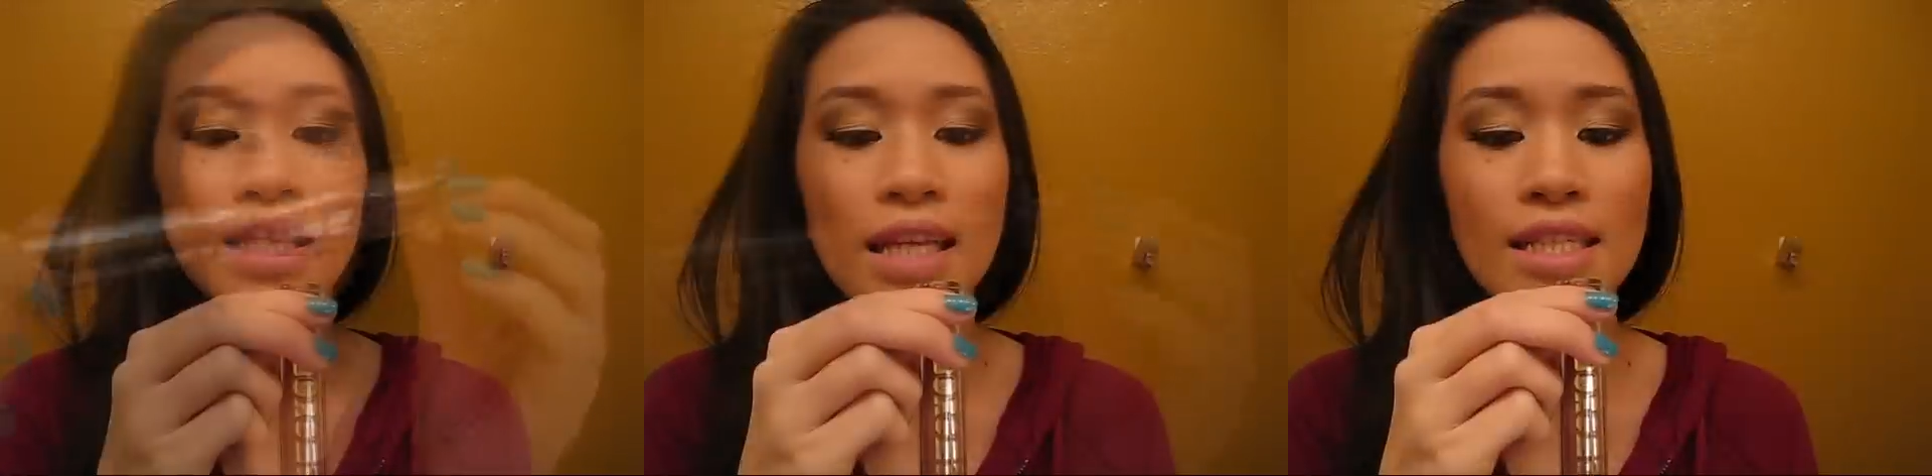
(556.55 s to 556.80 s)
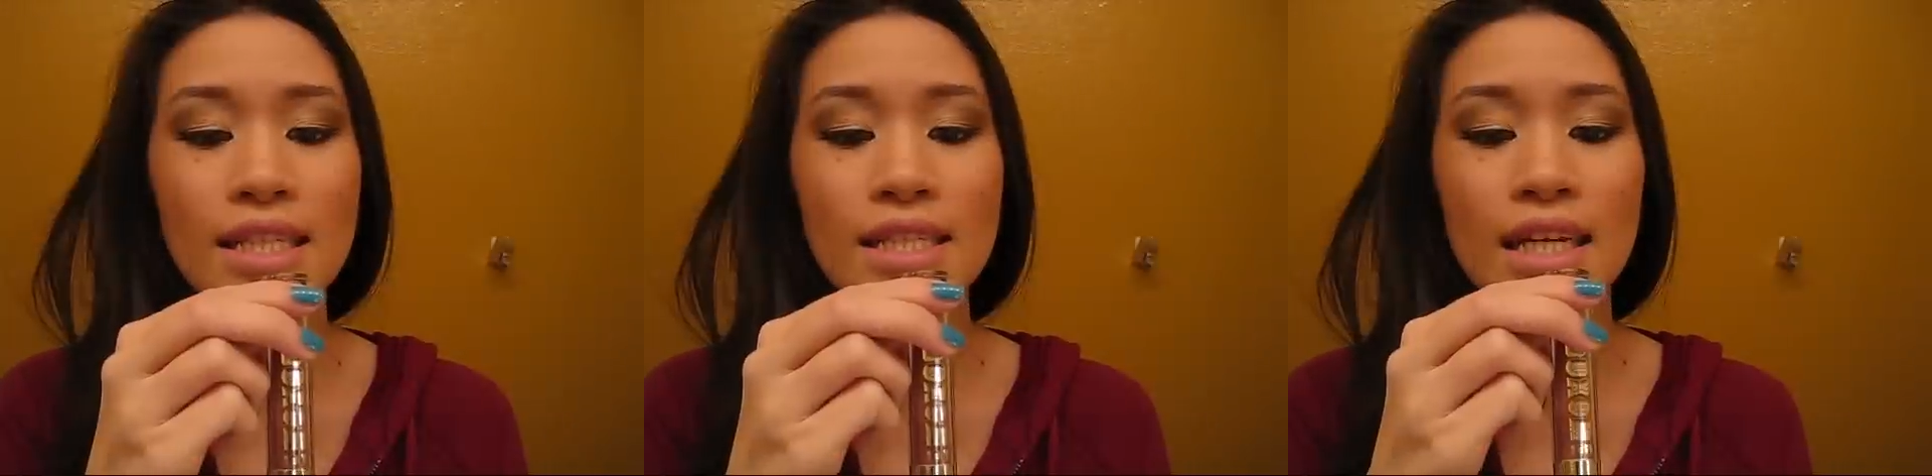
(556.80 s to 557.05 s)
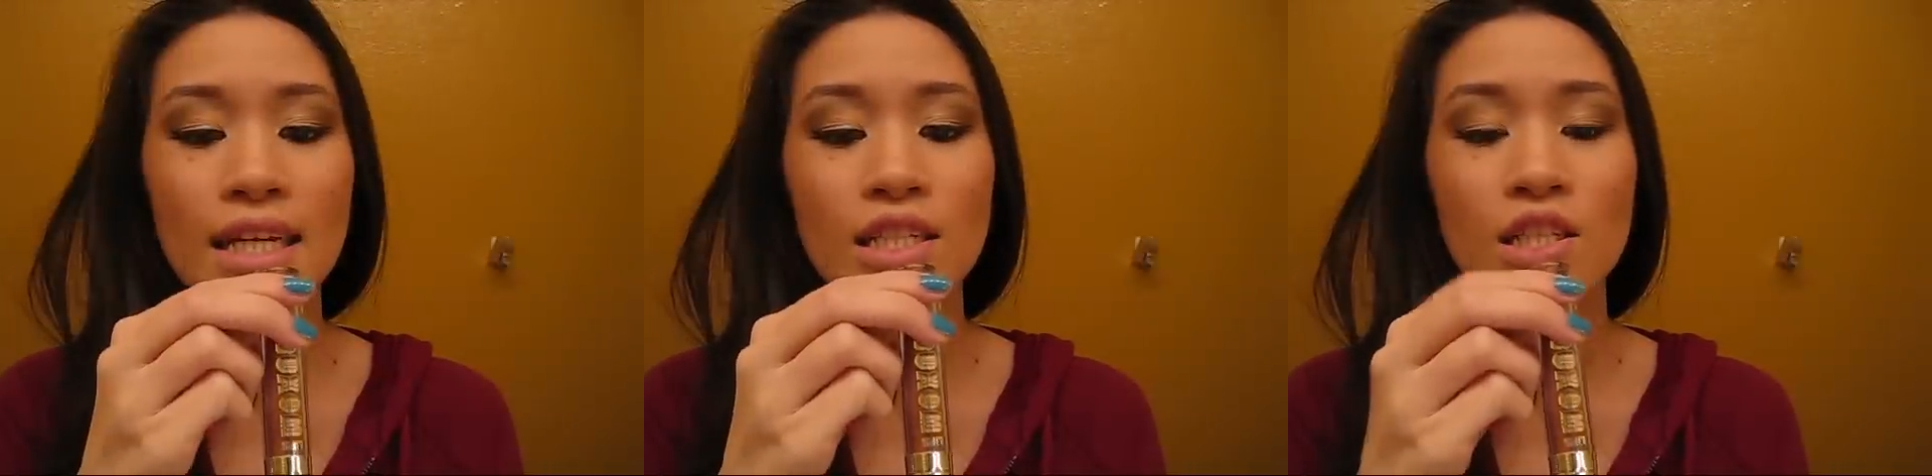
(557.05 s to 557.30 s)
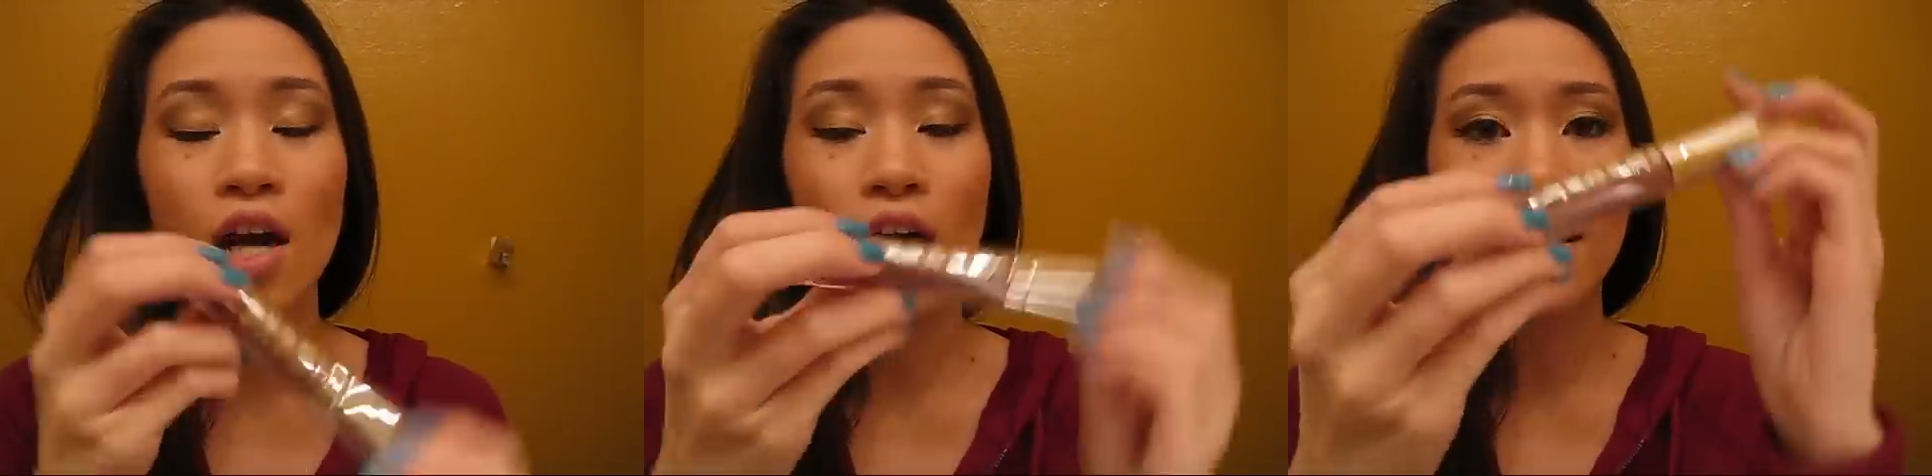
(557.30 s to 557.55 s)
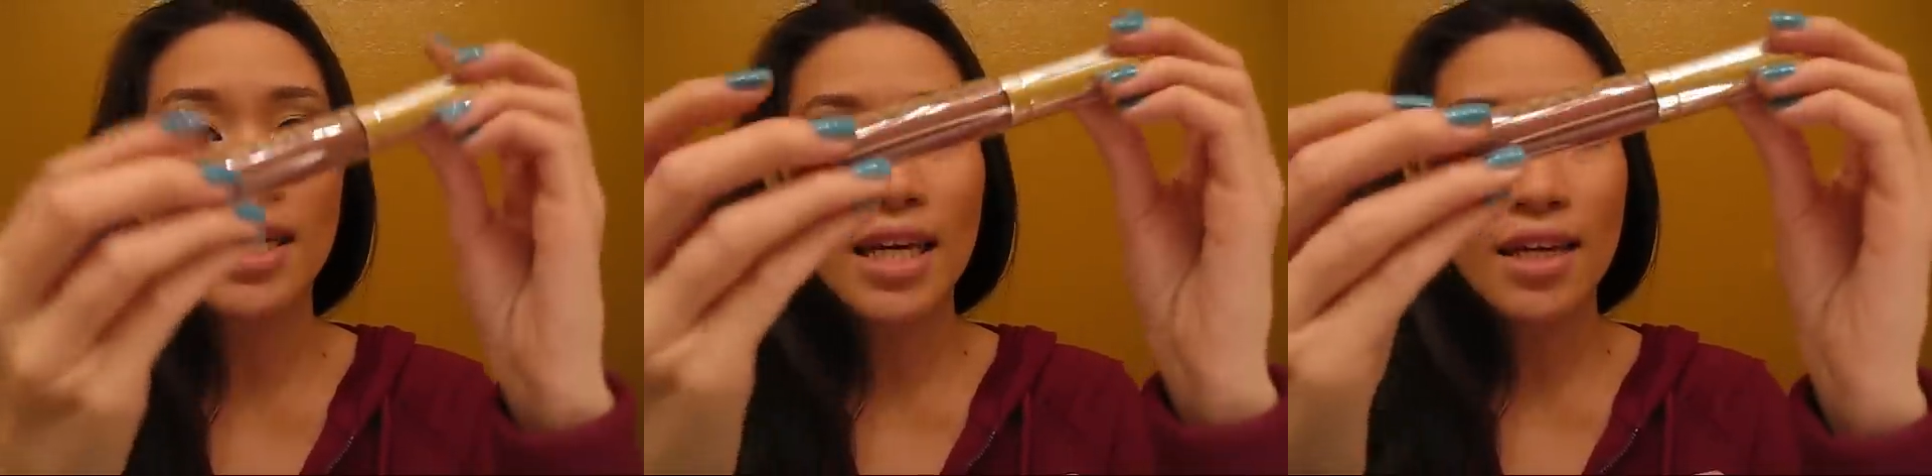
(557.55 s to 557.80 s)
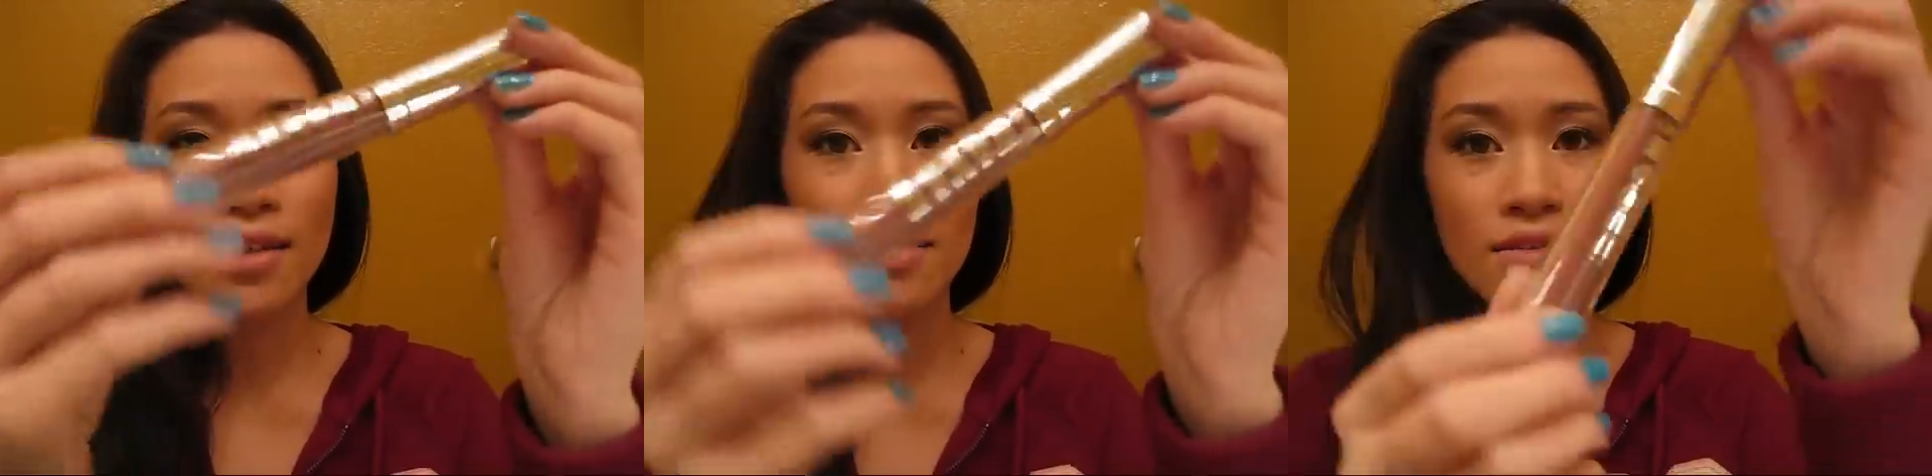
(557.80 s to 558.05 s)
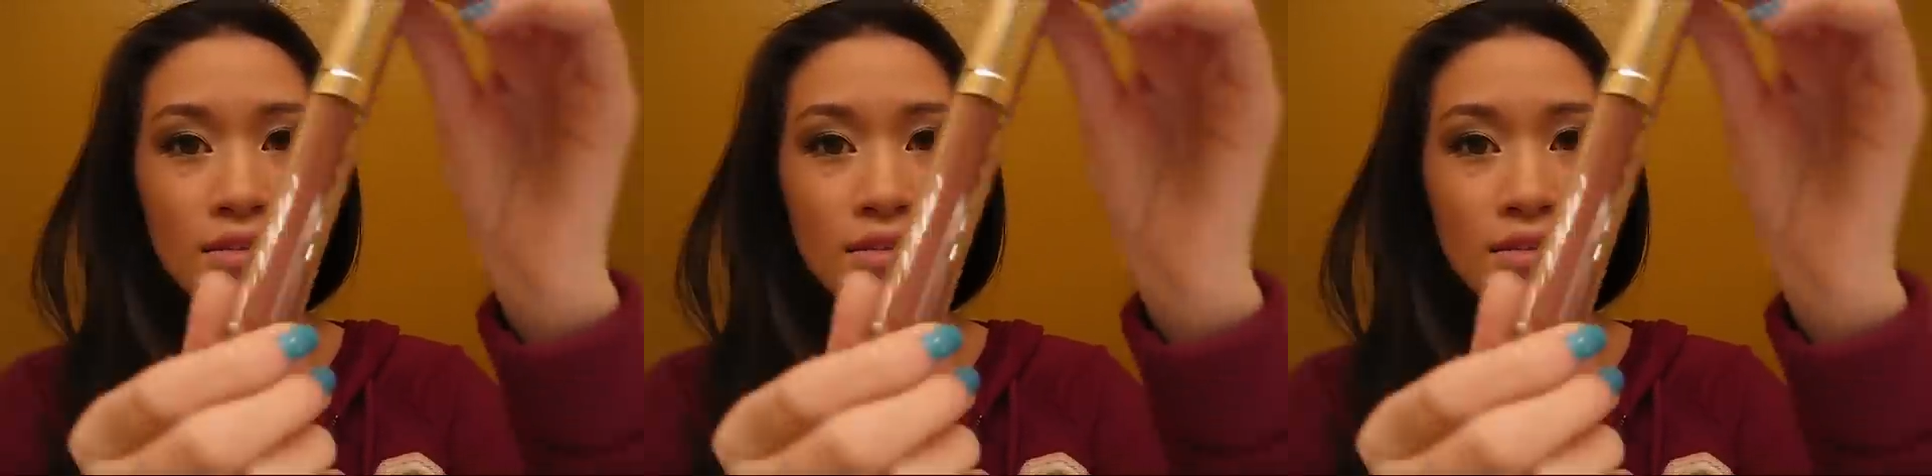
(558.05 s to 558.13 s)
This is in Dolly.